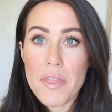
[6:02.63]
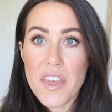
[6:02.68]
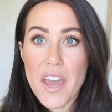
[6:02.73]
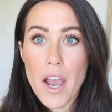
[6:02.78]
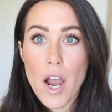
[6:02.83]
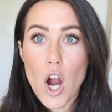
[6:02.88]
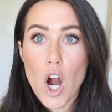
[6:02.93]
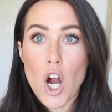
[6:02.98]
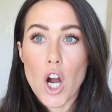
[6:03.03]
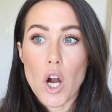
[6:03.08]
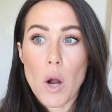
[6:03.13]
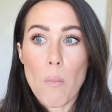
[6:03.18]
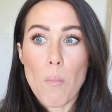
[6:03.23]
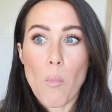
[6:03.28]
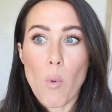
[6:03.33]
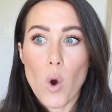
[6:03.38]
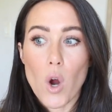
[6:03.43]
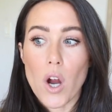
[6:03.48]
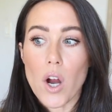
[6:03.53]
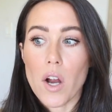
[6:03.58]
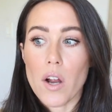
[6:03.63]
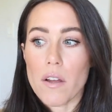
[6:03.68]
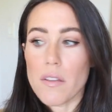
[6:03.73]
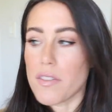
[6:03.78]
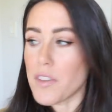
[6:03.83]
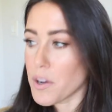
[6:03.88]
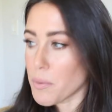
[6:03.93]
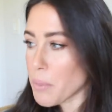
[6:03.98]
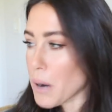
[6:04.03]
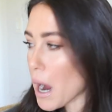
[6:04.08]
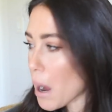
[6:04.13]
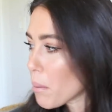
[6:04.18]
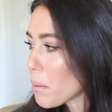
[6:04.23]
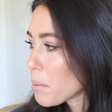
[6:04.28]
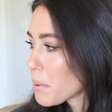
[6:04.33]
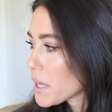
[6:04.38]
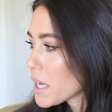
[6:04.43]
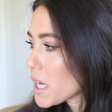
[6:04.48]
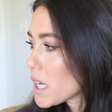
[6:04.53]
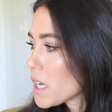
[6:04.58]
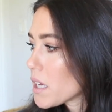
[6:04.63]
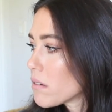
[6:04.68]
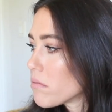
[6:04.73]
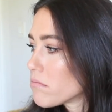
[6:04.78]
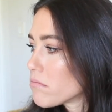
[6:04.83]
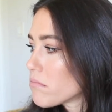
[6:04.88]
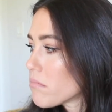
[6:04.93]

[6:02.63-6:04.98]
They are more, they're probably